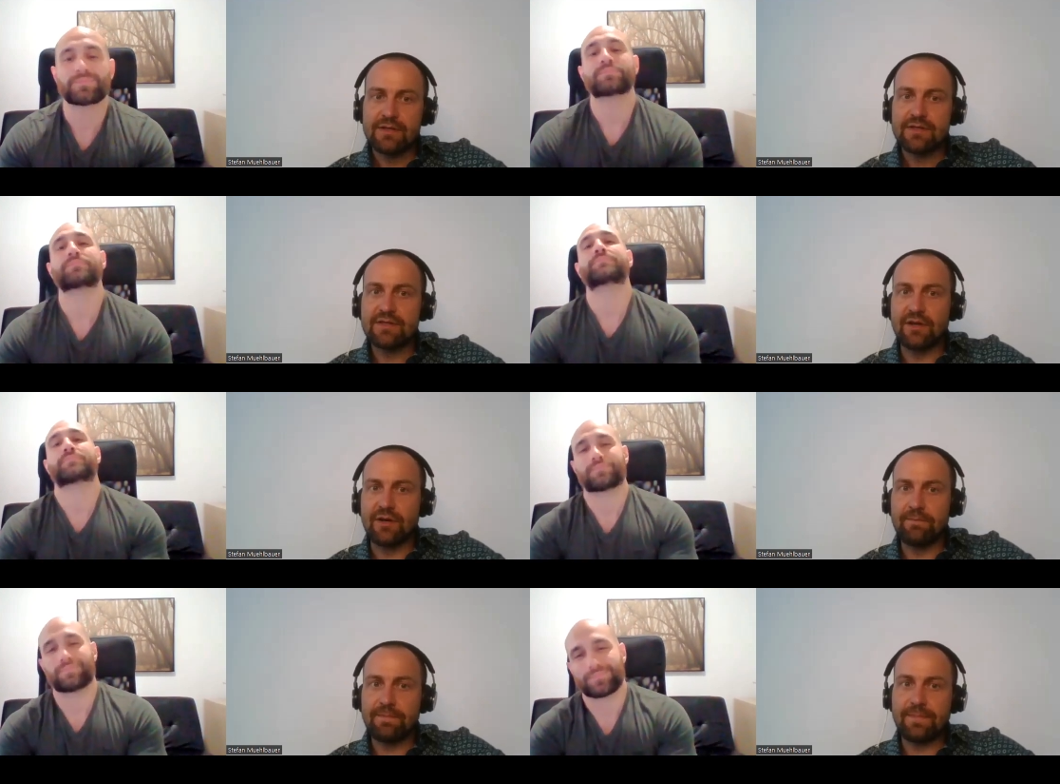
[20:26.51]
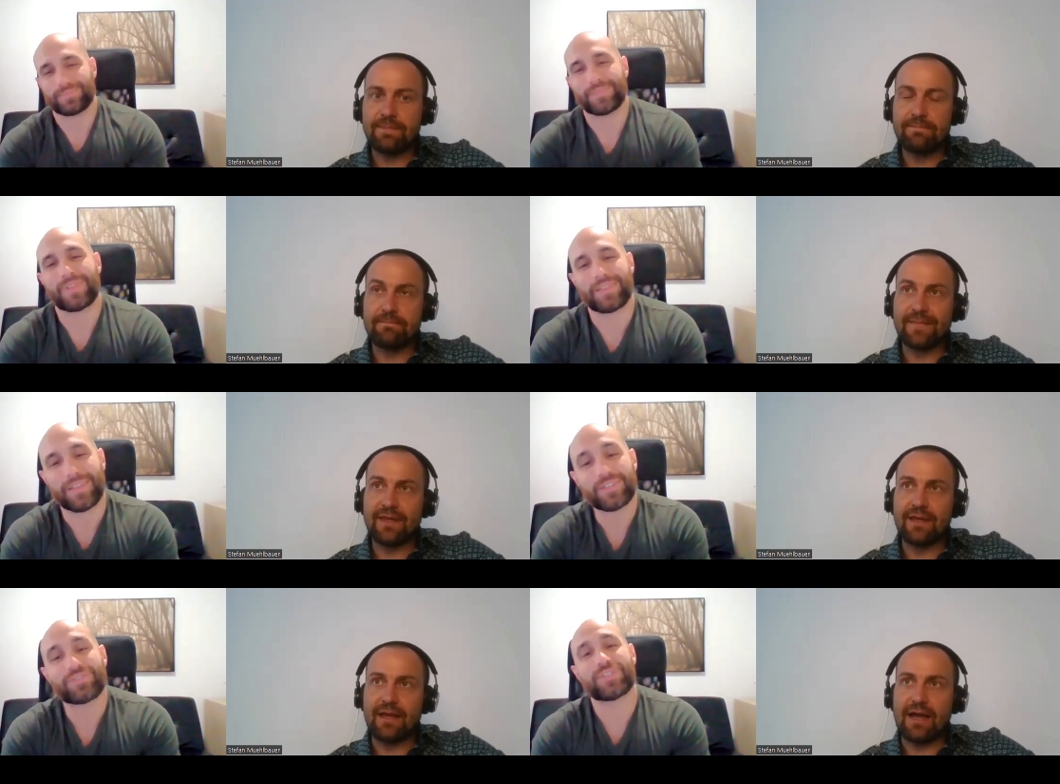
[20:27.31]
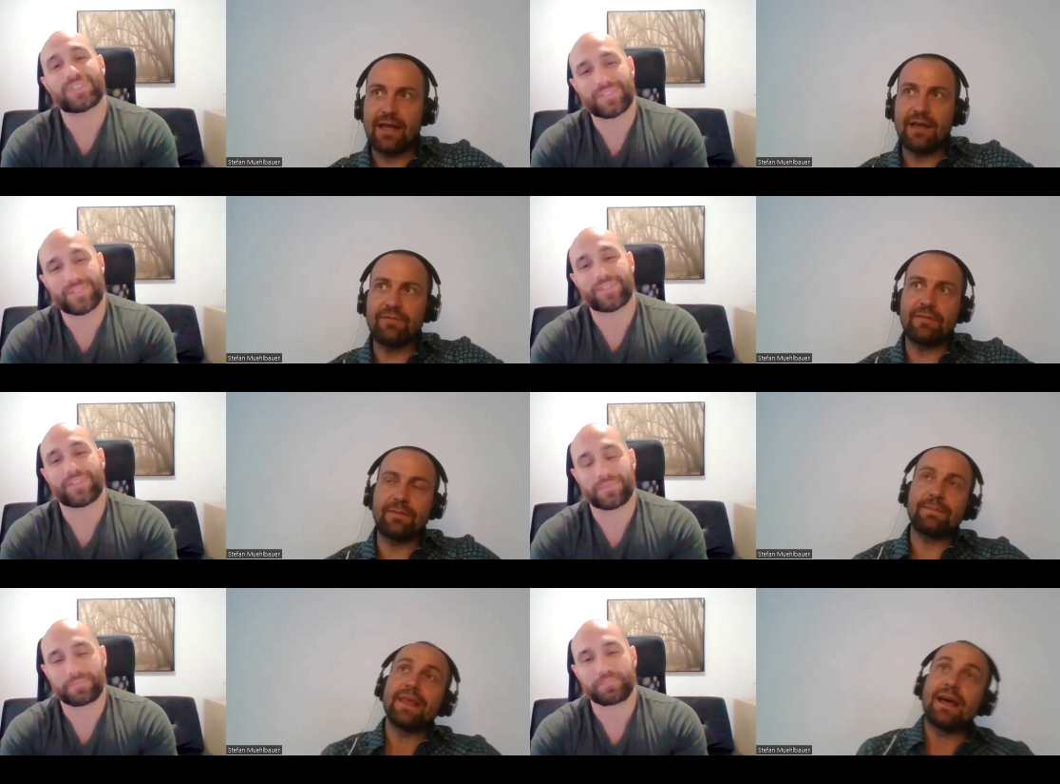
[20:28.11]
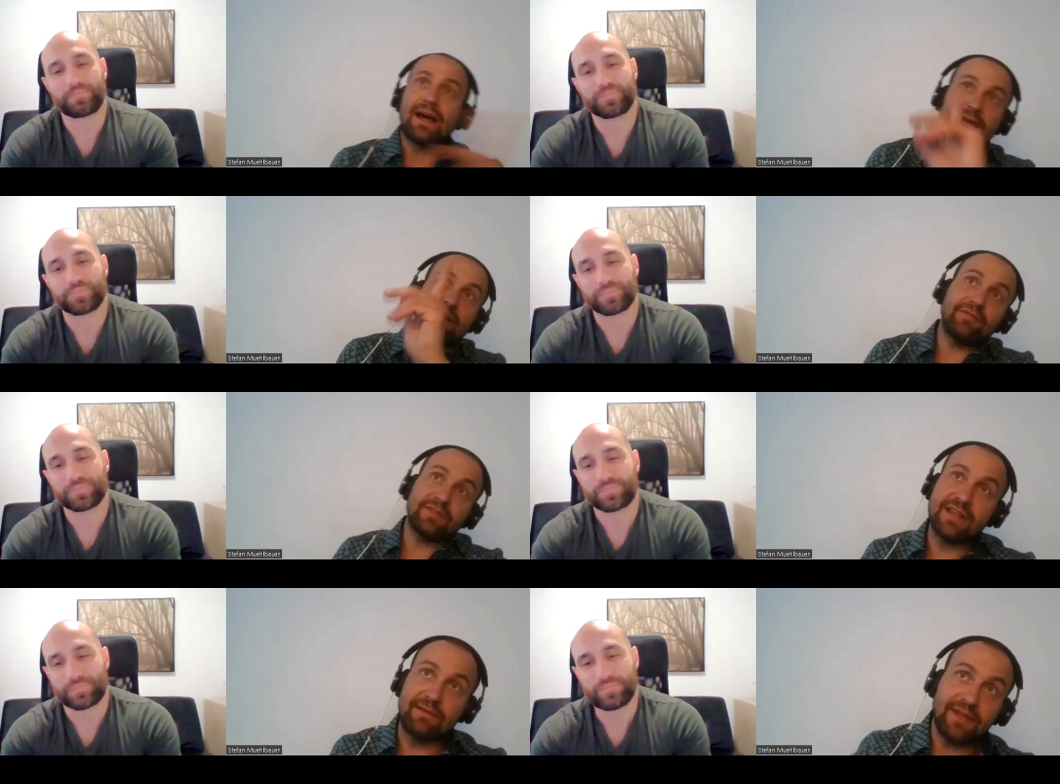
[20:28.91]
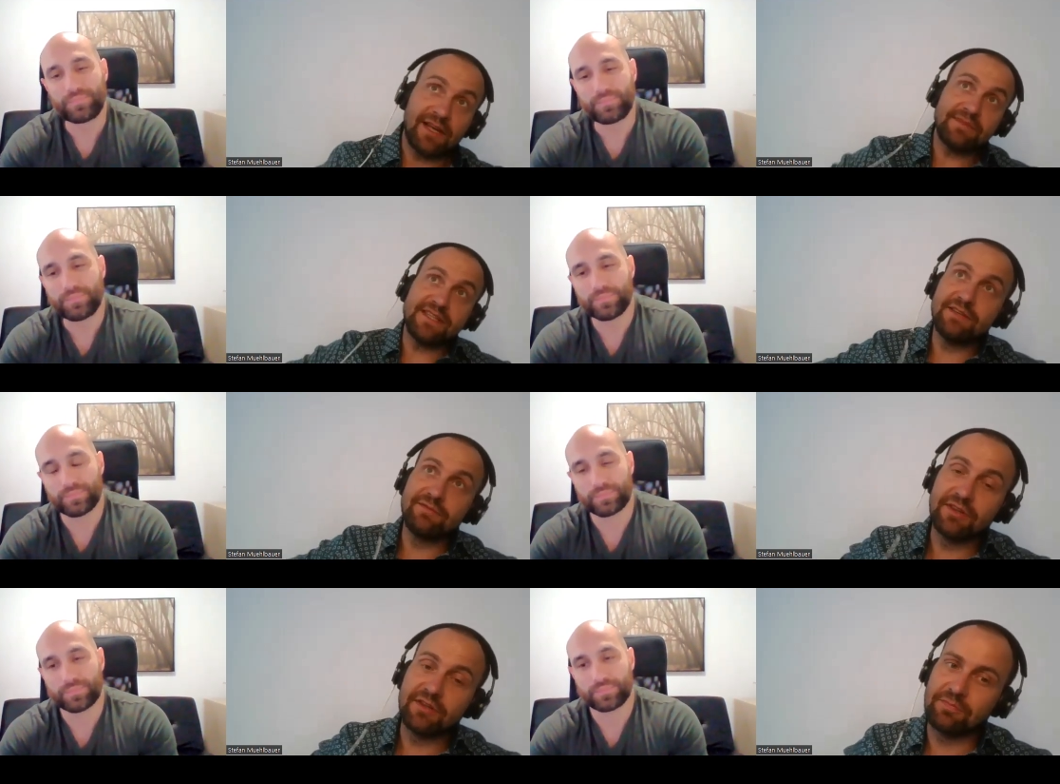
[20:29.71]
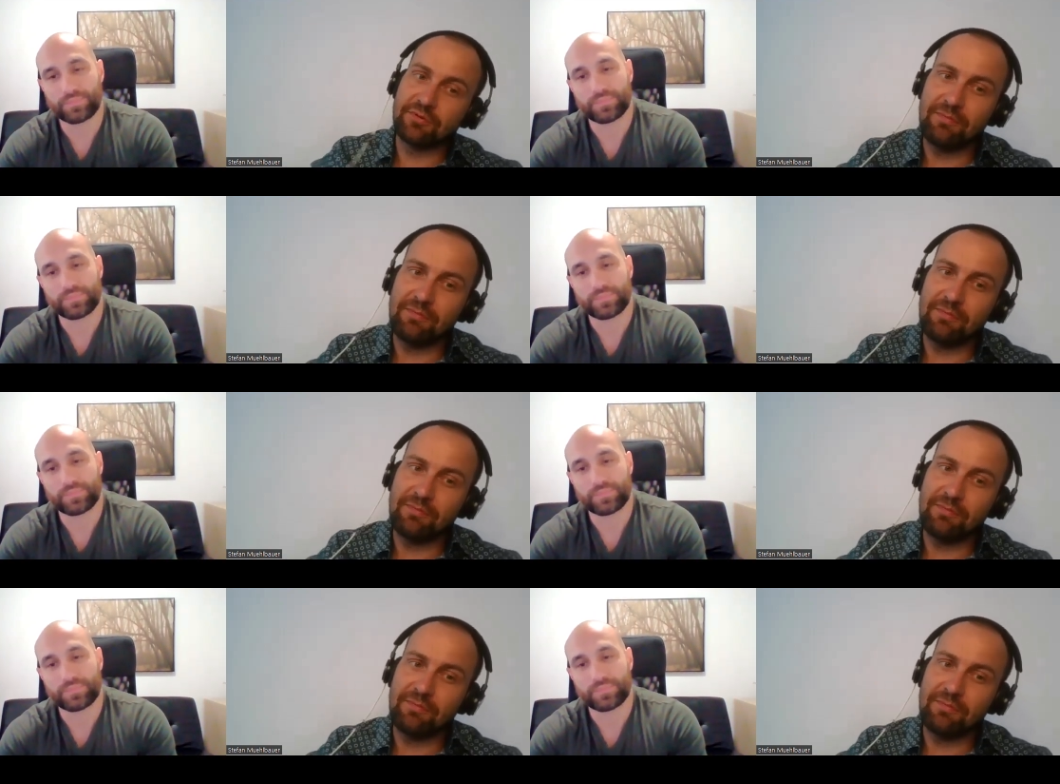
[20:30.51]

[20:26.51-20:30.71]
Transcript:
Speaker 1: So mm, I have I have sometimes even the